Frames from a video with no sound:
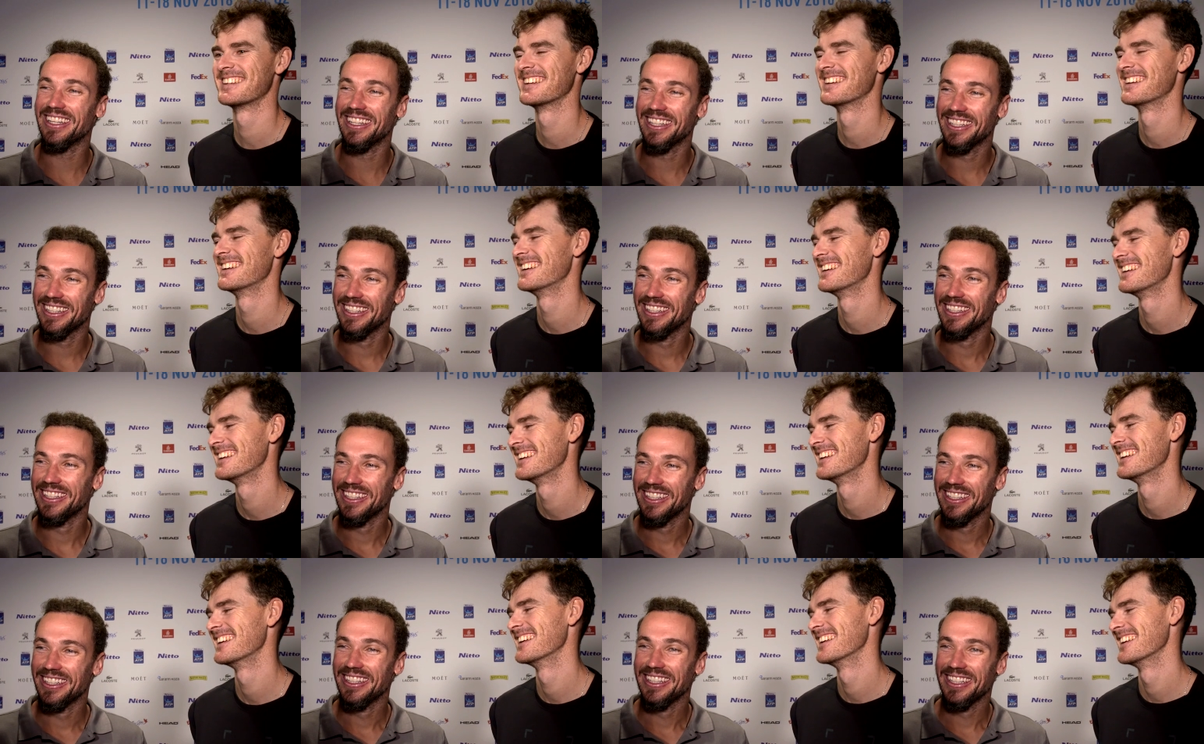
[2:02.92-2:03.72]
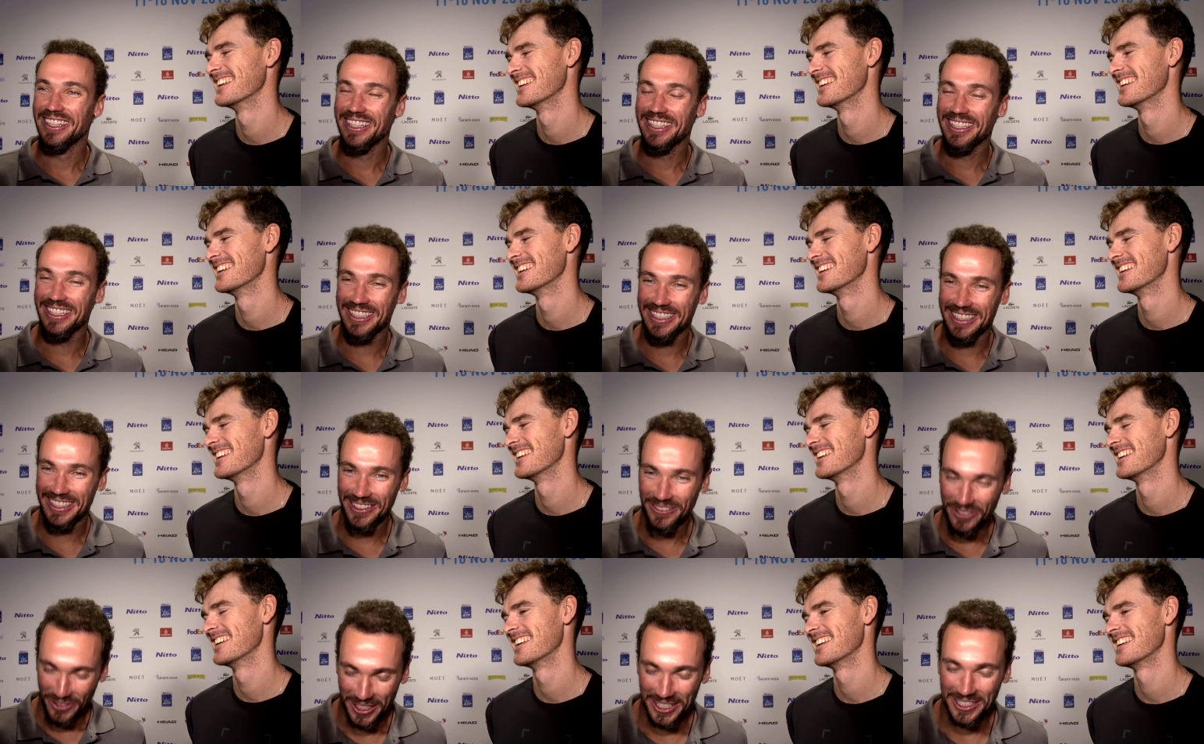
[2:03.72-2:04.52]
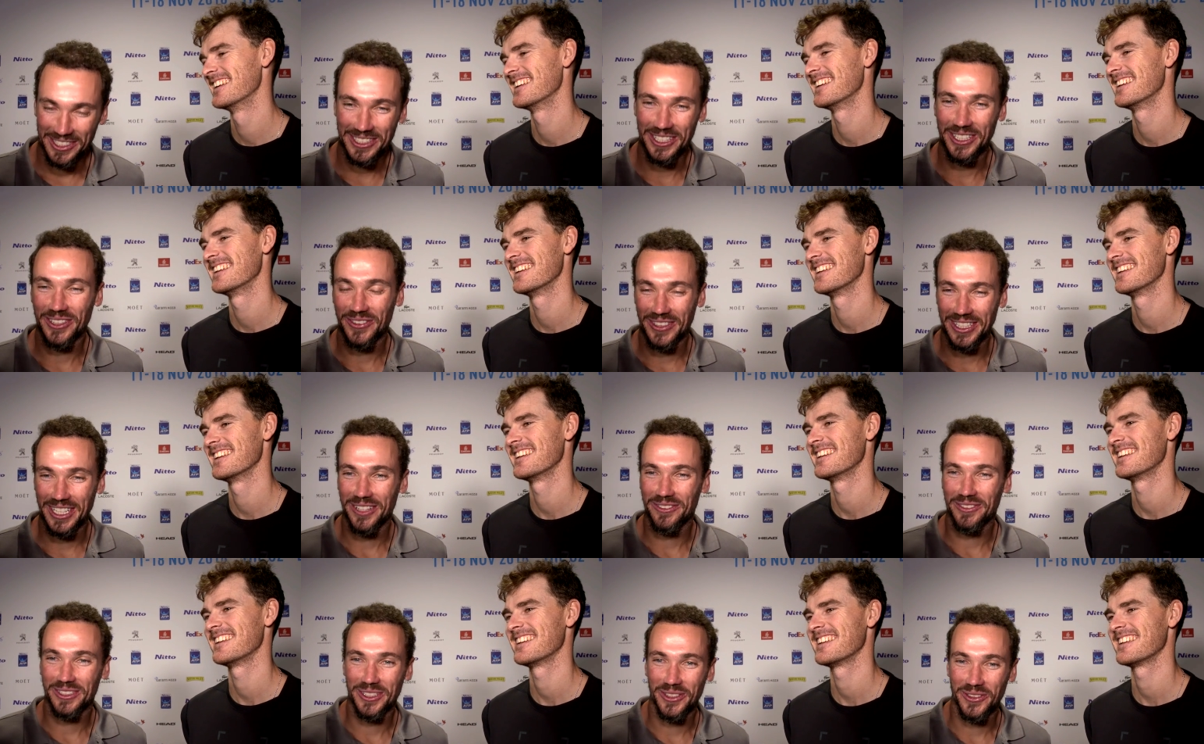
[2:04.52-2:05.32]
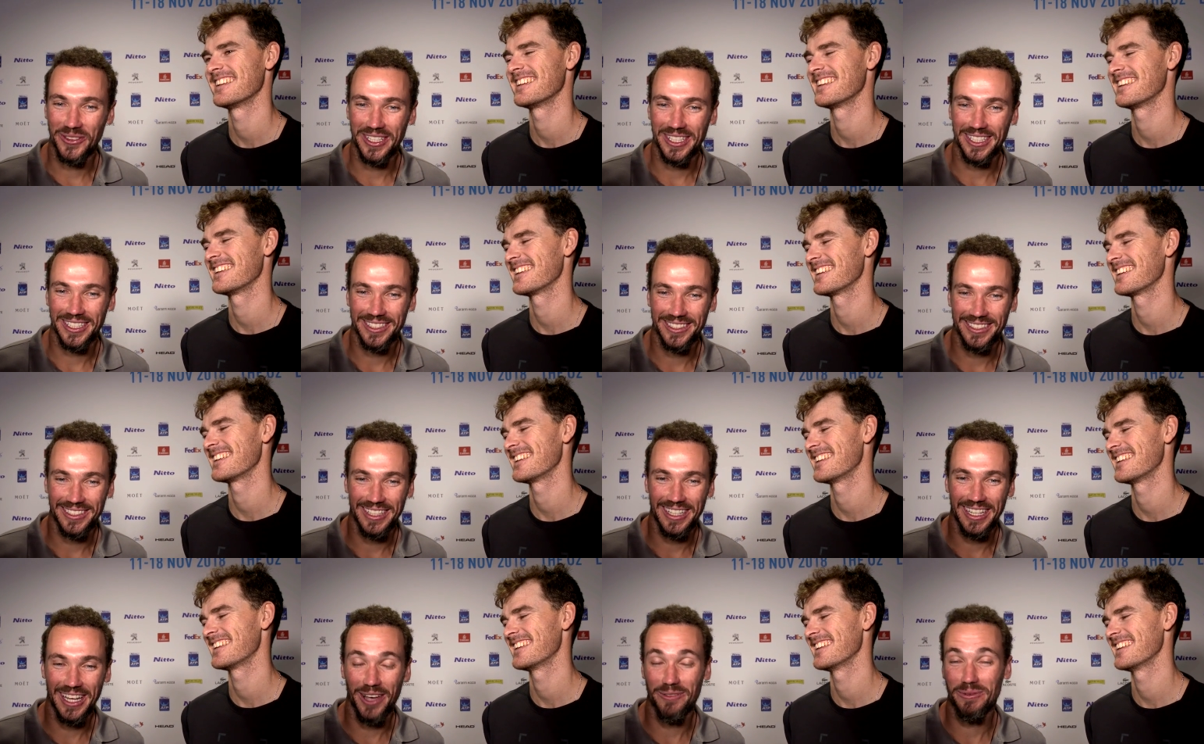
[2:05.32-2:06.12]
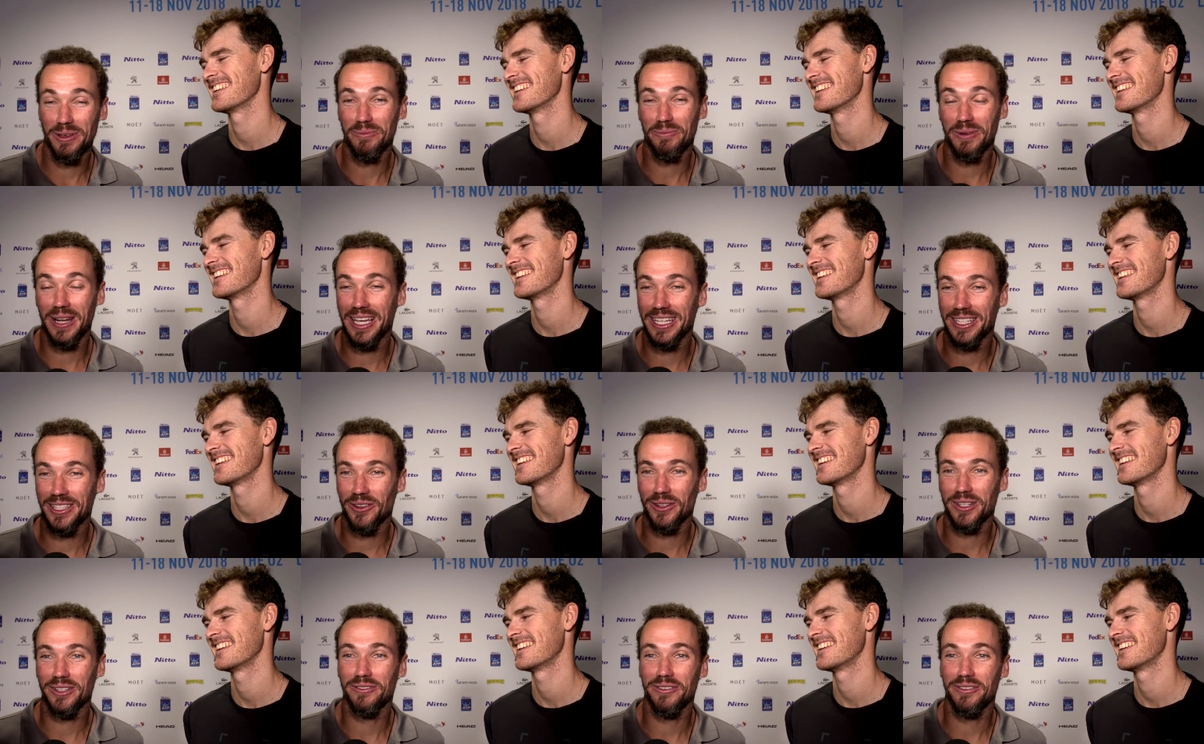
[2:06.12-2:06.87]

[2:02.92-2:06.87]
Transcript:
Speaker 1: going to stick with that for the week? I'm going to stick with that for the week. The, I've been playing only